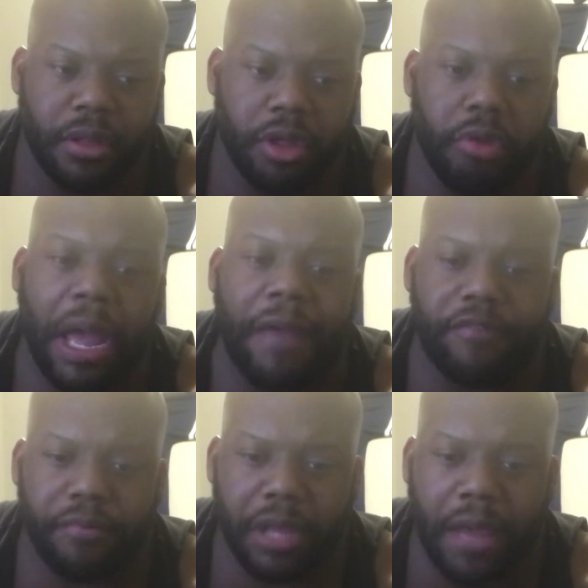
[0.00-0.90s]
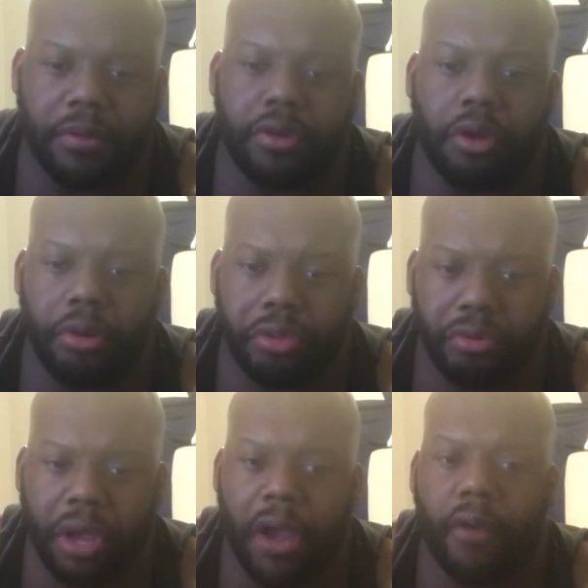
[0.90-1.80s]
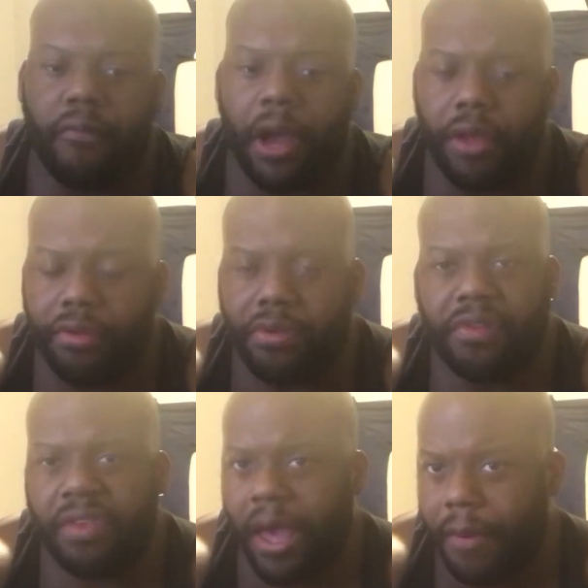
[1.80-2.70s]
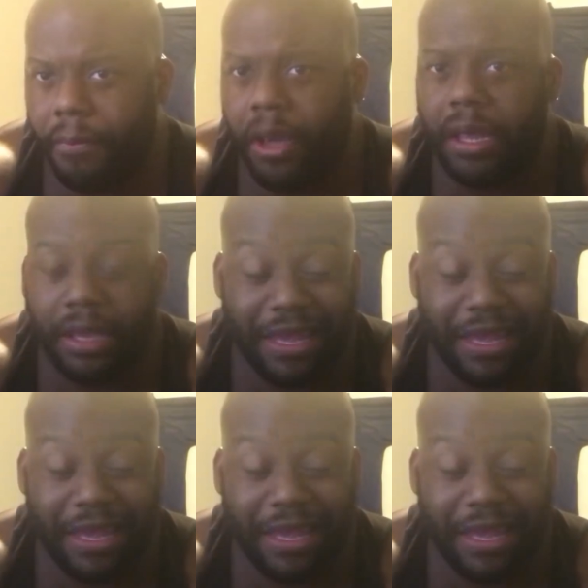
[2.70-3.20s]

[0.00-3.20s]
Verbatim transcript: you have to be able to go through Aaron Rodgers and Tom Brady.